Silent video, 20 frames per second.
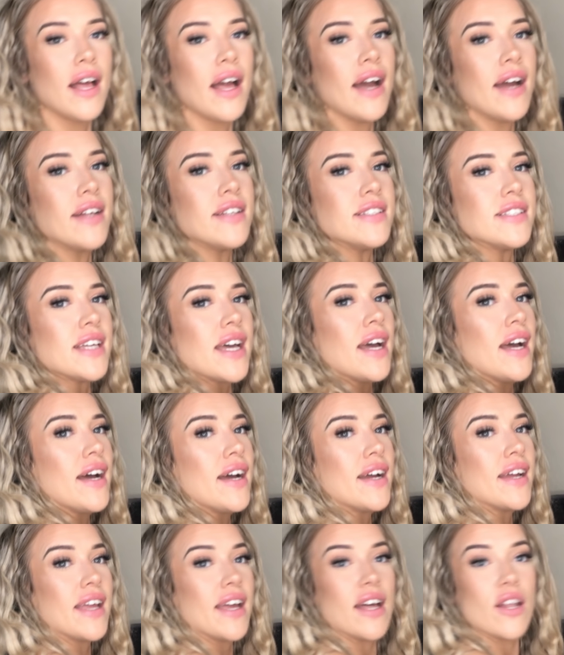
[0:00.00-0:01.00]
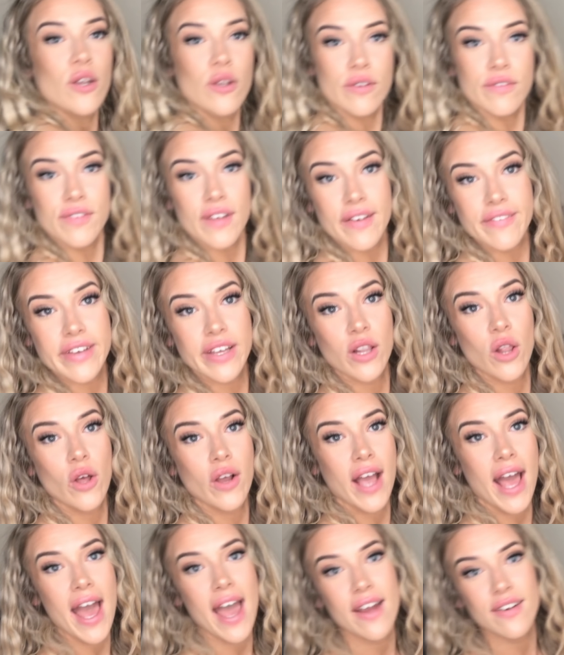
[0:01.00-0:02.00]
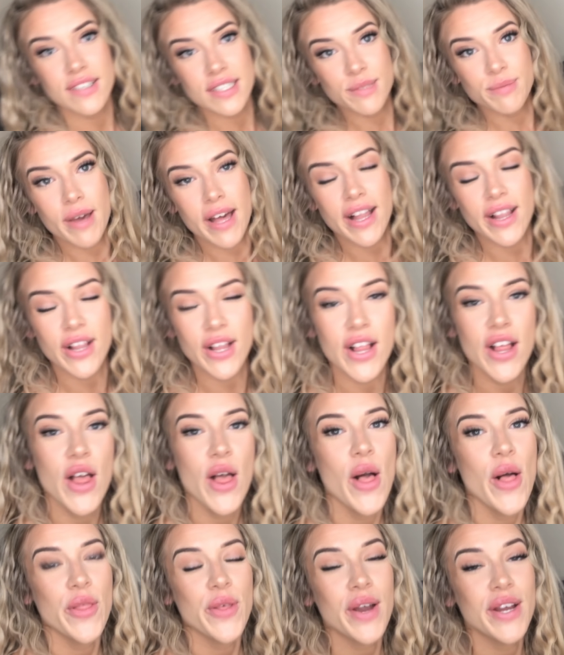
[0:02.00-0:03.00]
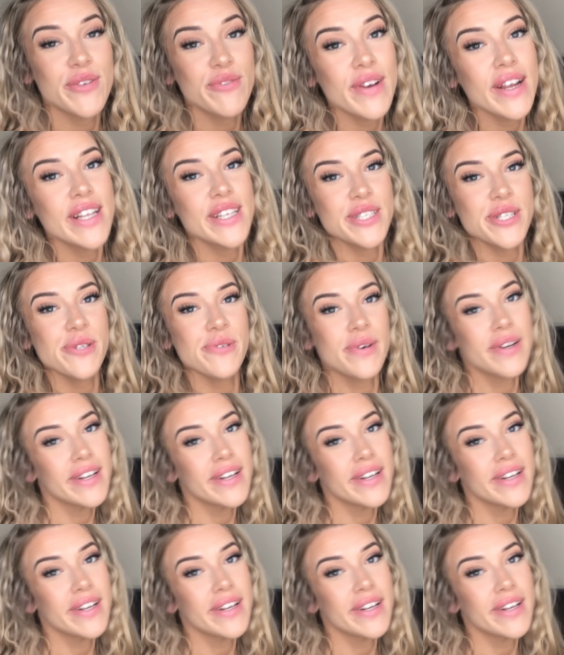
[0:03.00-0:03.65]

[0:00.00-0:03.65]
and I love having long hair as well, but I really do